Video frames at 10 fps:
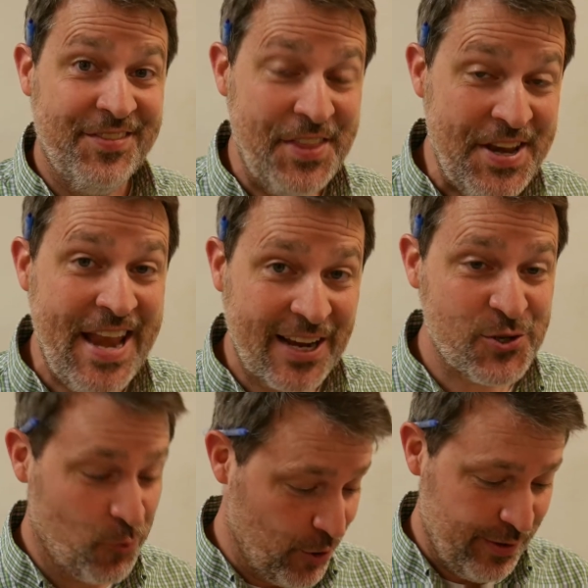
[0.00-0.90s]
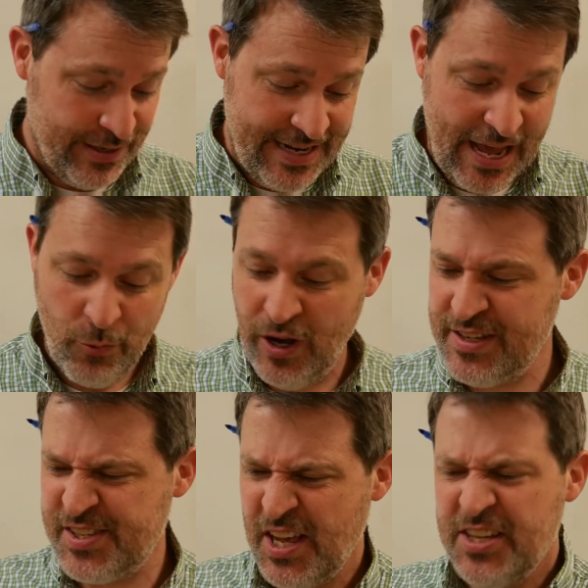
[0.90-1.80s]
The next word of the day
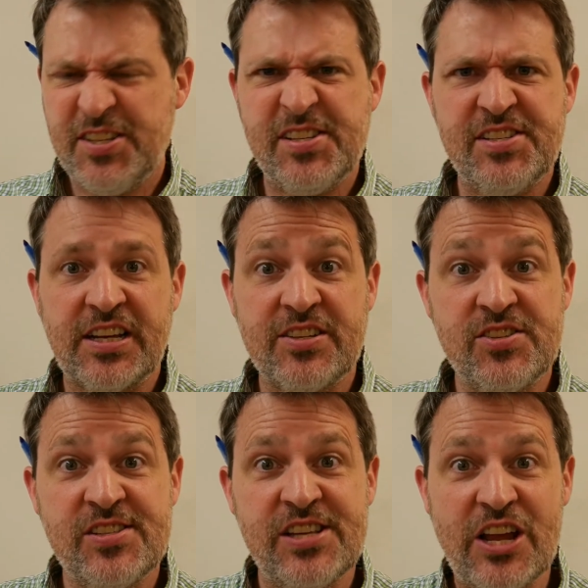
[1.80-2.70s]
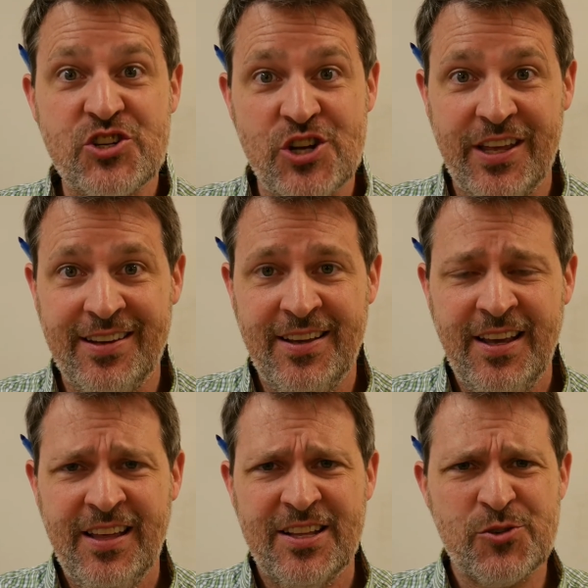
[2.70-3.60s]
was succession.
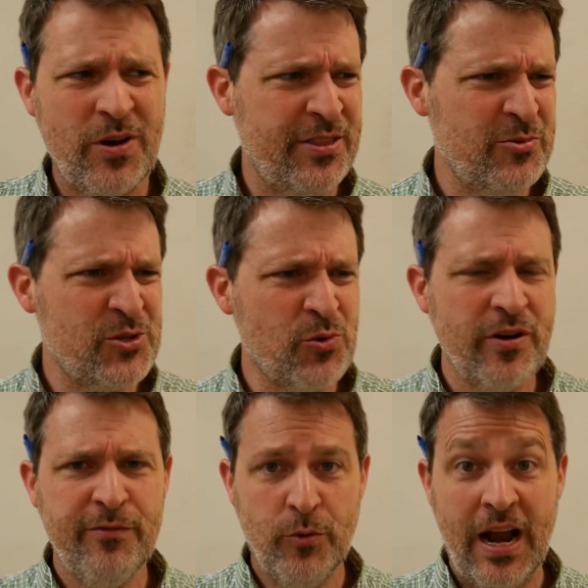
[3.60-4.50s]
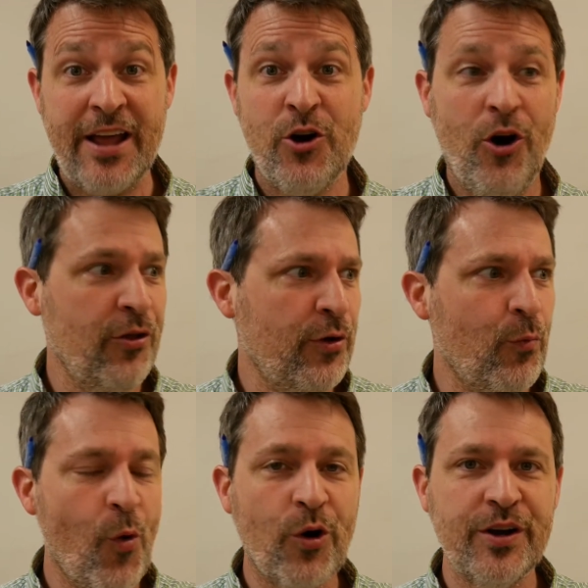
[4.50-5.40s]
That's right, there was sort of what I call the
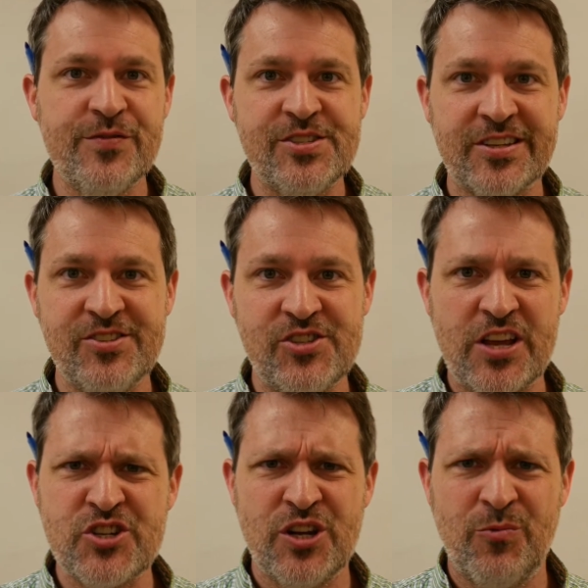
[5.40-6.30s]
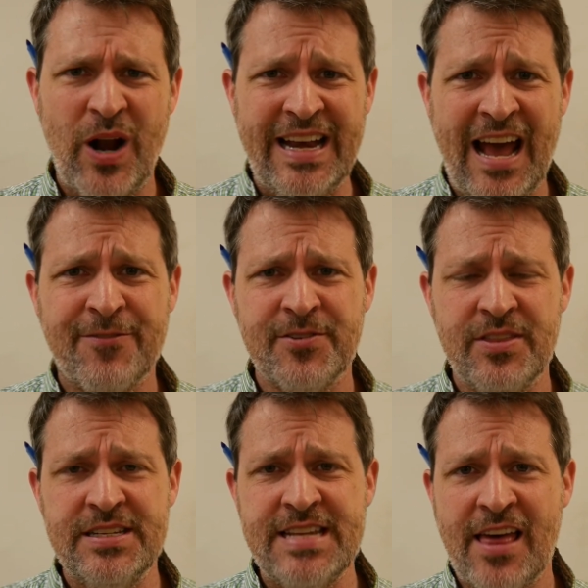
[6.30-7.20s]
war of succession right after
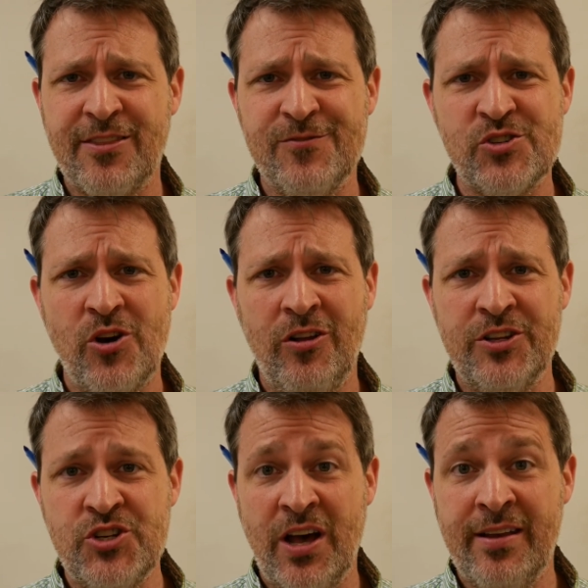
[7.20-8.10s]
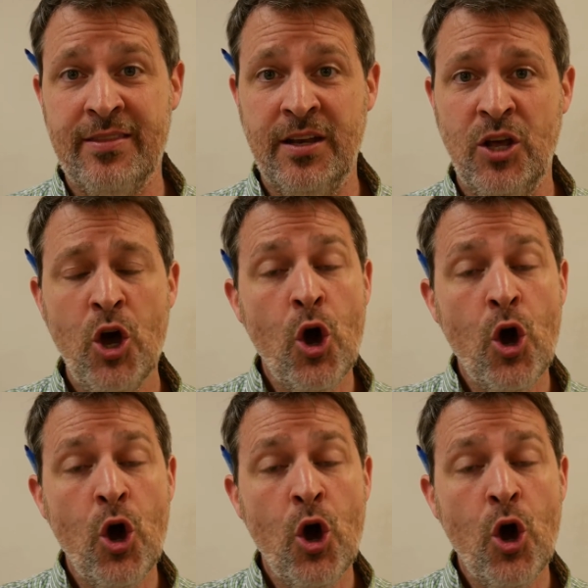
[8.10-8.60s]
the death of Saul and Jonathan.